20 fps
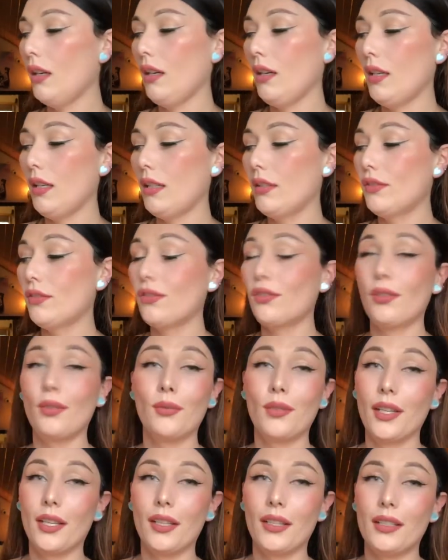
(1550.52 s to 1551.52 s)
It's so
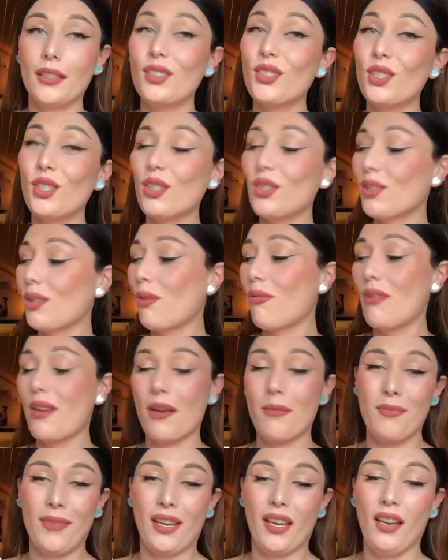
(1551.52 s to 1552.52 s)
good. It's just so
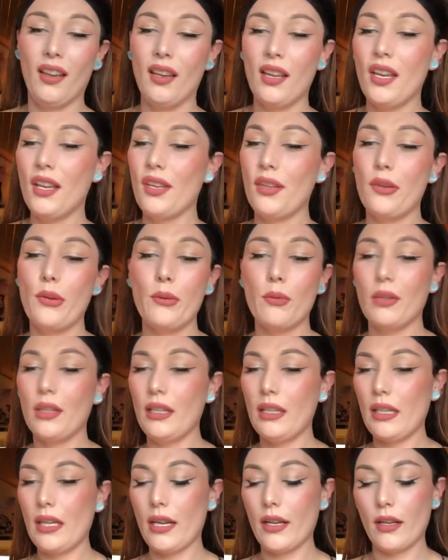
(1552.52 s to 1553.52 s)
yummy. You
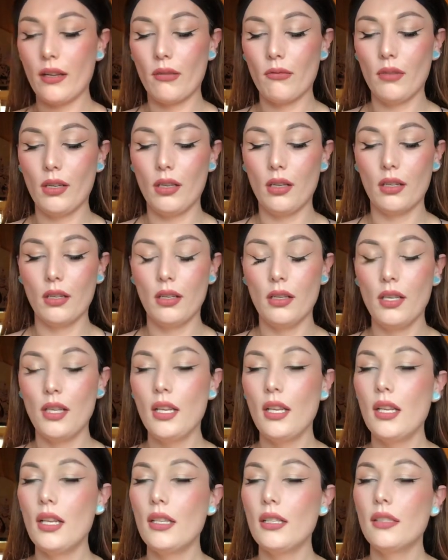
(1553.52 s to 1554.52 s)
really can't go wrong.
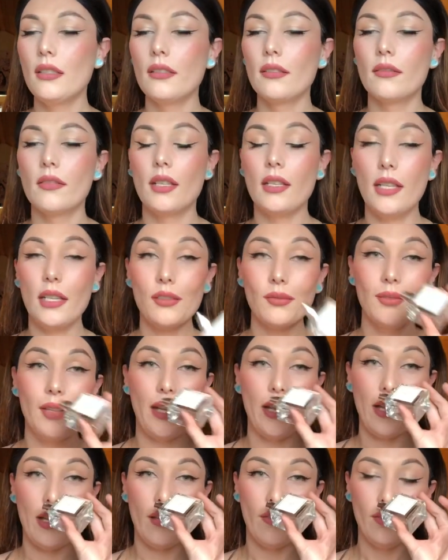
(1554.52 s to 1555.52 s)
The next one I
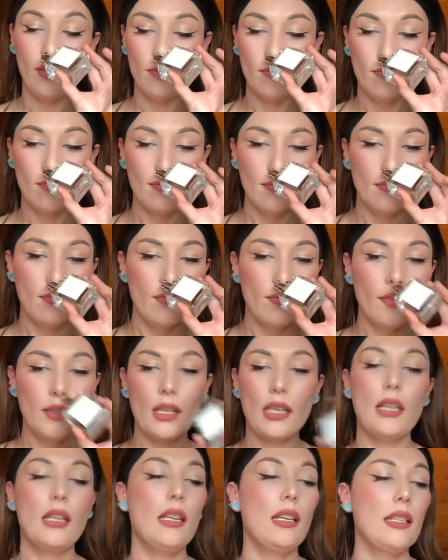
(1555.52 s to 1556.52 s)
have
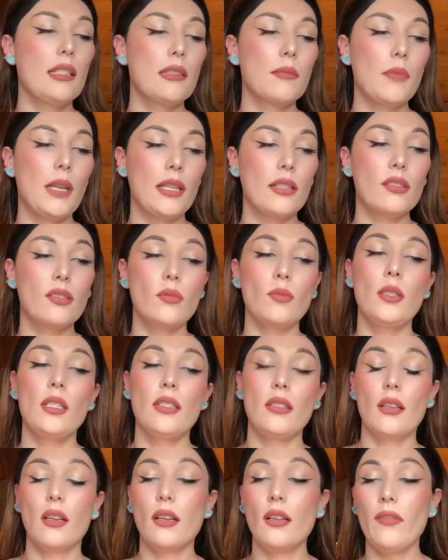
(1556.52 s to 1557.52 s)
is My Sweet
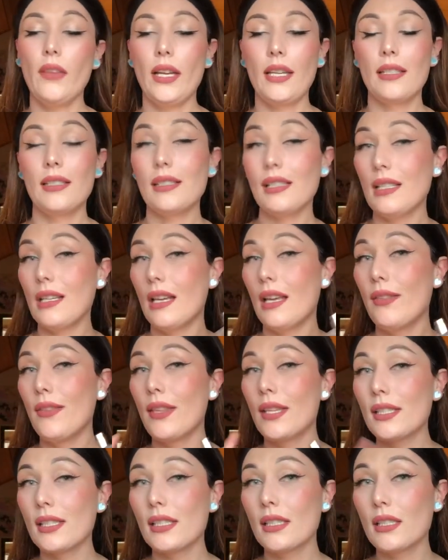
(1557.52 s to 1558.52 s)
Dark Fantasy, and
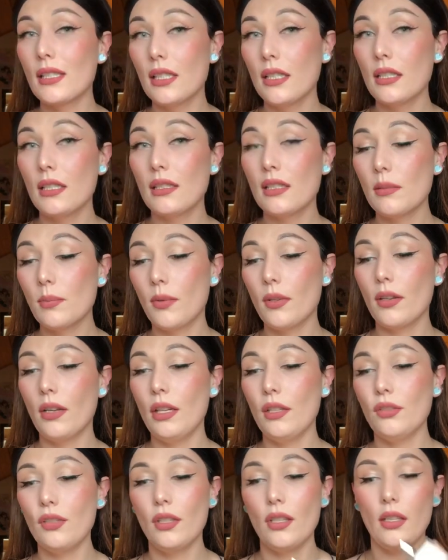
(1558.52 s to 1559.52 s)
this is an
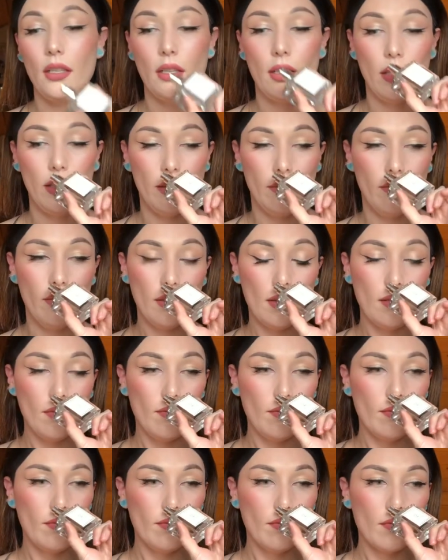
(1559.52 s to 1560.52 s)
inspiration of
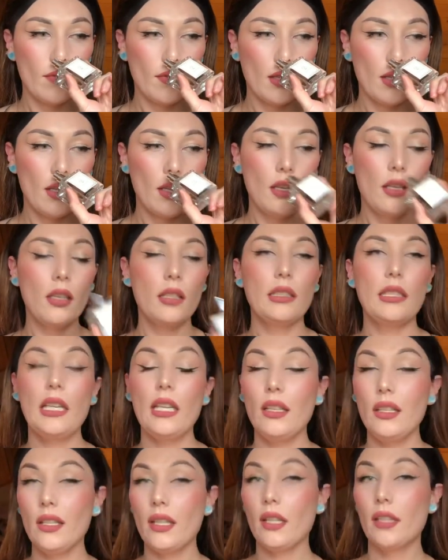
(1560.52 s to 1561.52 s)

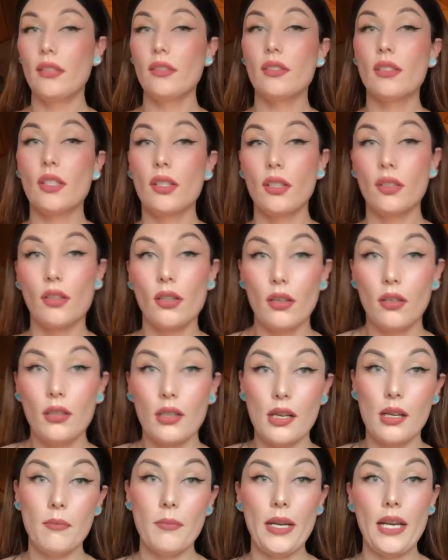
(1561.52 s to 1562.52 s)
Killian's Good Girl
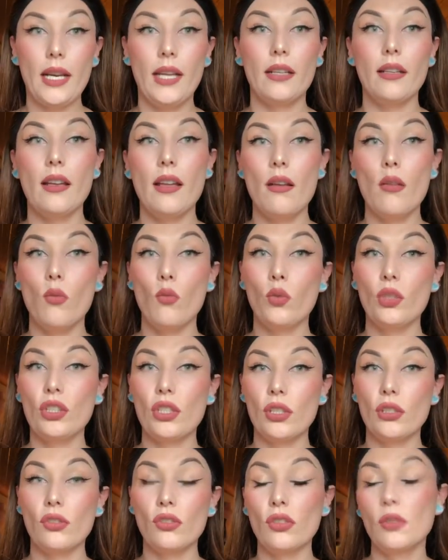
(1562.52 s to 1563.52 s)
Gone Bad, which
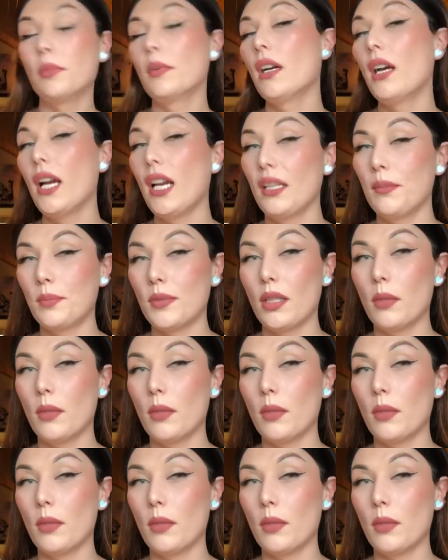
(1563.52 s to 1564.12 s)
is super hyped